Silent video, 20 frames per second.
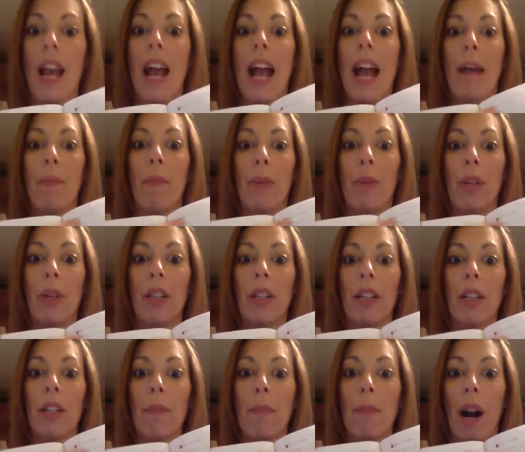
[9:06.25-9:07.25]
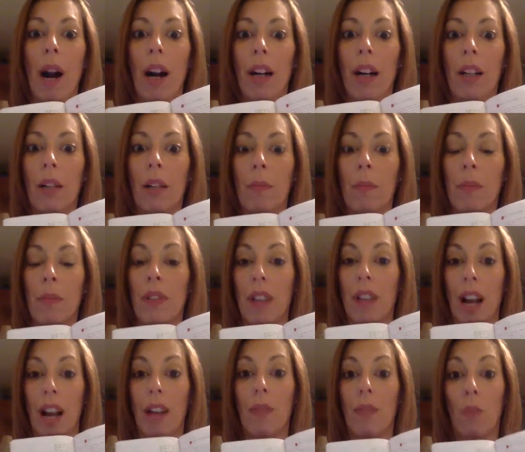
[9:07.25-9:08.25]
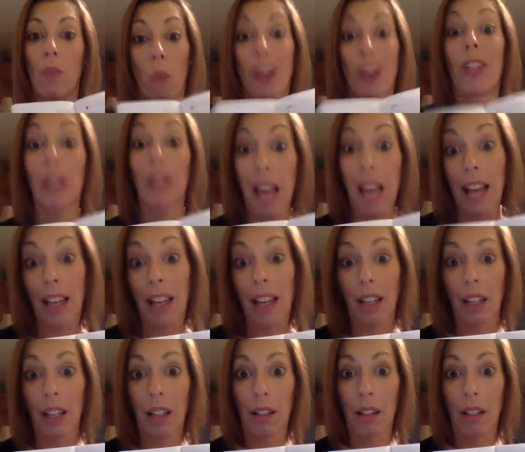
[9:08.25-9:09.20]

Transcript: and put a little mark beside what you like.